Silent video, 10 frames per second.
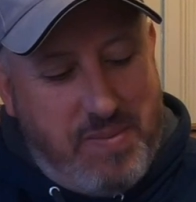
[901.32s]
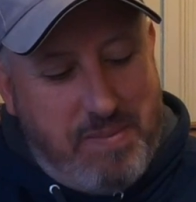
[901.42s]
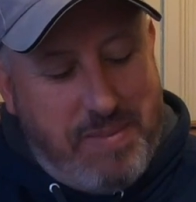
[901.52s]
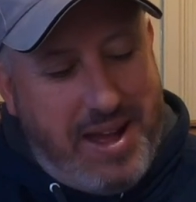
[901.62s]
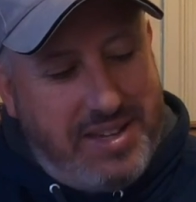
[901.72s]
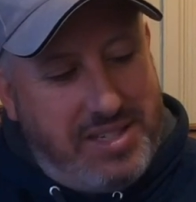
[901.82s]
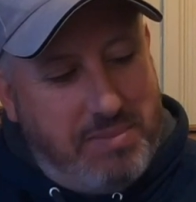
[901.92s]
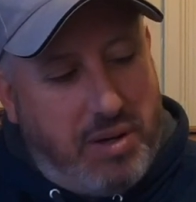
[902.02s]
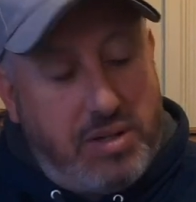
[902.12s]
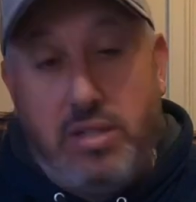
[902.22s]

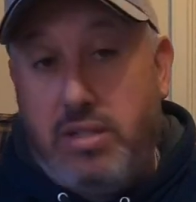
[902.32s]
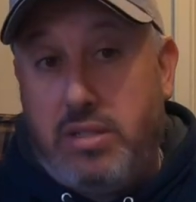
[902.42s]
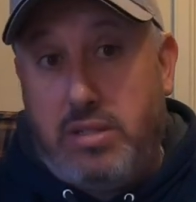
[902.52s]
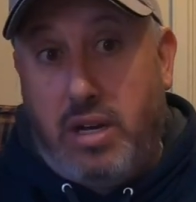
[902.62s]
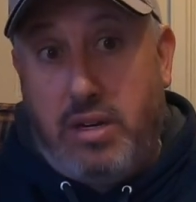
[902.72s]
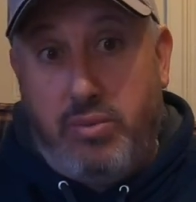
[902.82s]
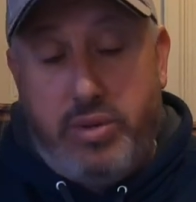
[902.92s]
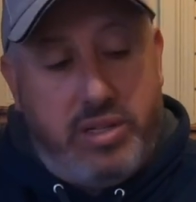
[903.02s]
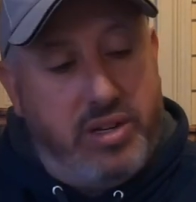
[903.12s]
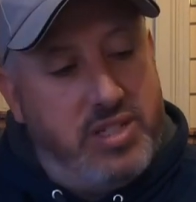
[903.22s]
Masterbox. You do some
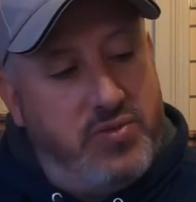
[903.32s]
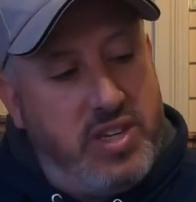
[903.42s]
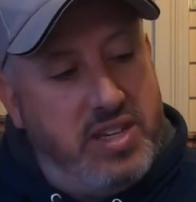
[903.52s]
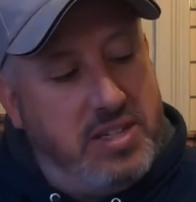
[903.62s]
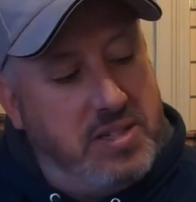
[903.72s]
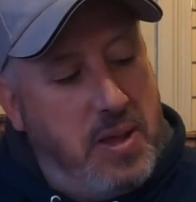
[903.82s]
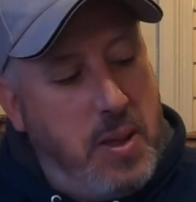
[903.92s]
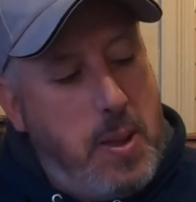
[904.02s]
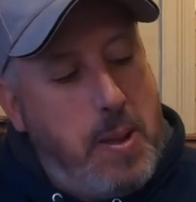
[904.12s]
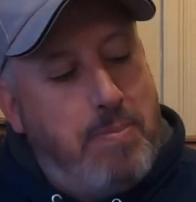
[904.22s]
really nice figures,
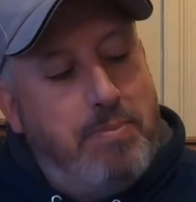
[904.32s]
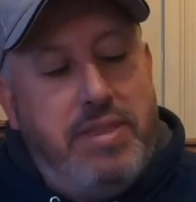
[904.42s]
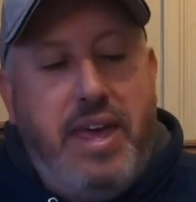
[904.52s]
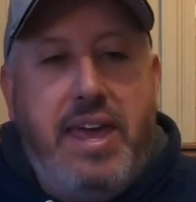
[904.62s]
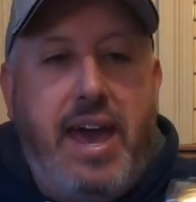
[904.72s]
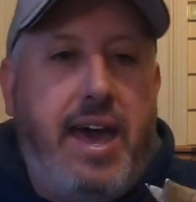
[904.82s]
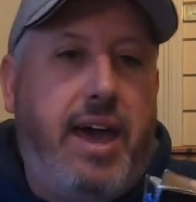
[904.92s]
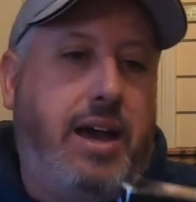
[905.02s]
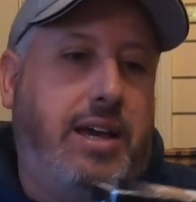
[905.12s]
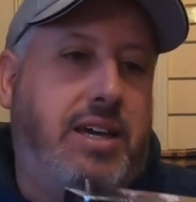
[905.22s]
but they
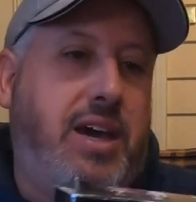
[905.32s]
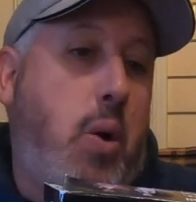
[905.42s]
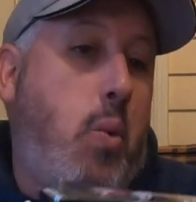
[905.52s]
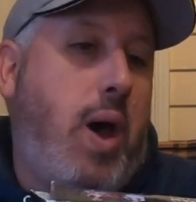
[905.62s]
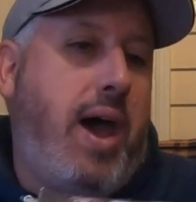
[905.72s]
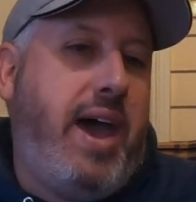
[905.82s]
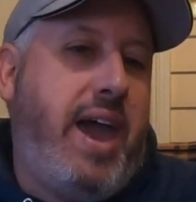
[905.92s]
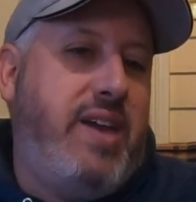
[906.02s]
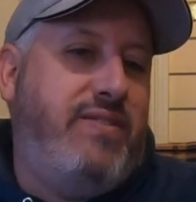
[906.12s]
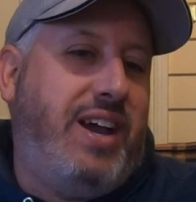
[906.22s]
are
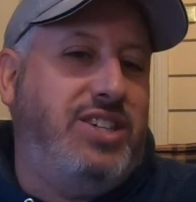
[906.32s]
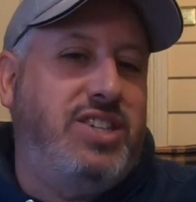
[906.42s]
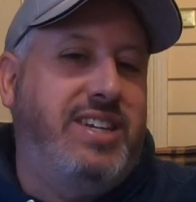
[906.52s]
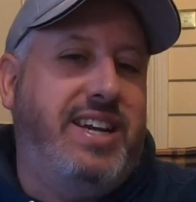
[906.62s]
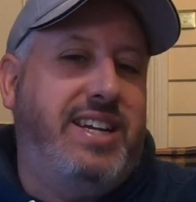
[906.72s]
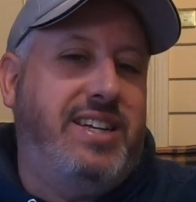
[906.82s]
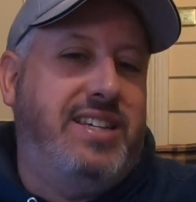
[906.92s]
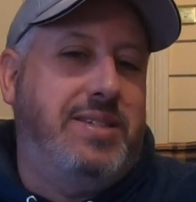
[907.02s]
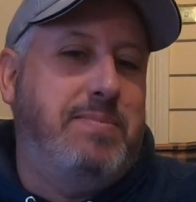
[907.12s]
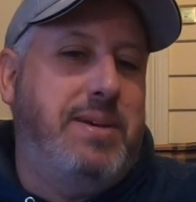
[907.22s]
kawaii fashion
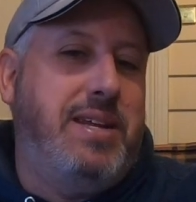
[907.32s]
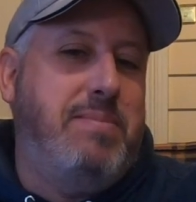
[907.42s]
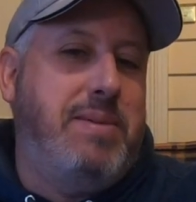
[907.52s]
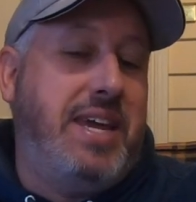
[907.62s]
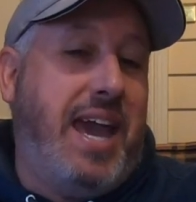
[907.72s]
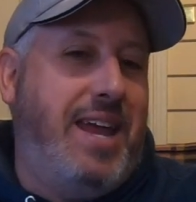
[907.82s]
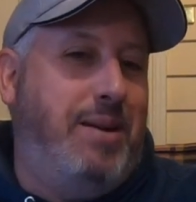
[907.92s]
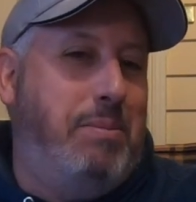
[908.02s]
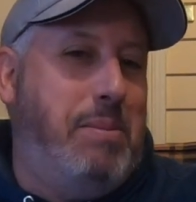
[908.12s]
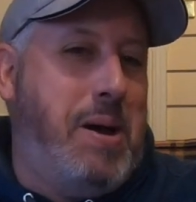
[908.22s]
leaders Minami
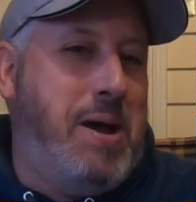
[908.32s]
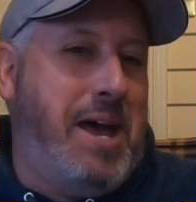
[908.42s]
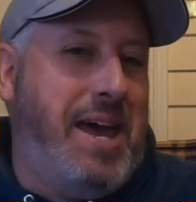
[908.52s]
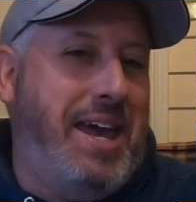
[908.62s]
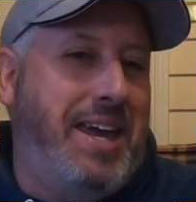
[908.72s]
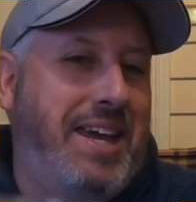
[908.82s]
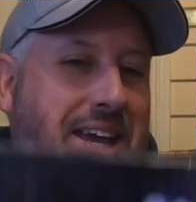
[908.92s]
and Mai.